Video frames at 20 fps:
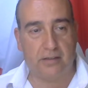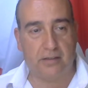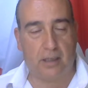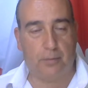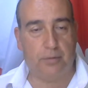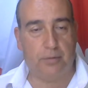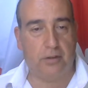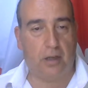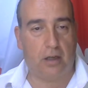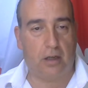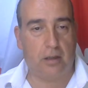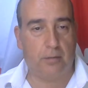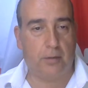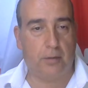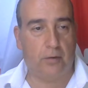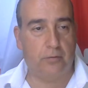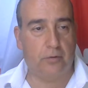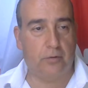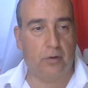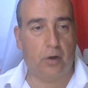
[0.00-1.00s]
I talk
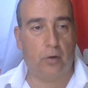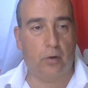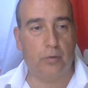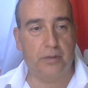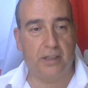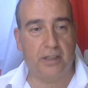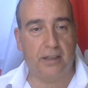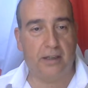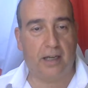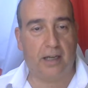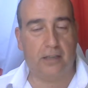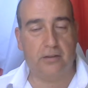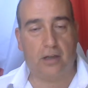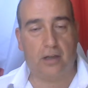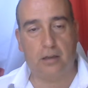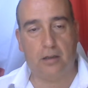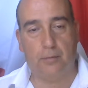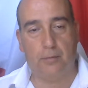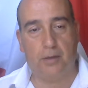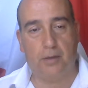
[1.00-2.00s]
about coding, I
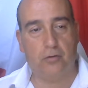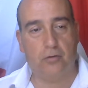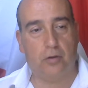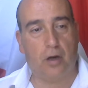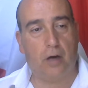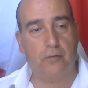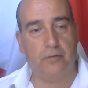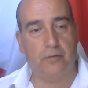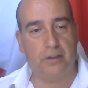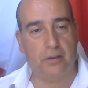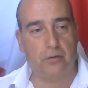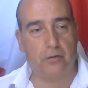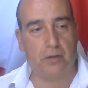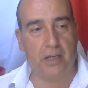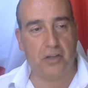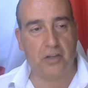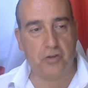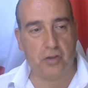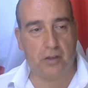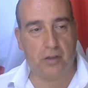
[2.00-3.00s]
talk about
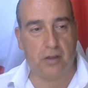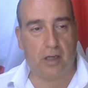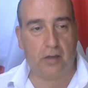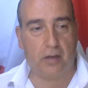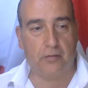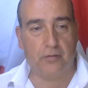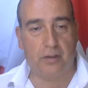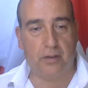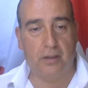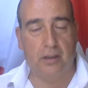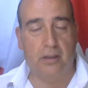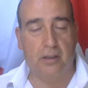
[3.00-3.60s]
configuration of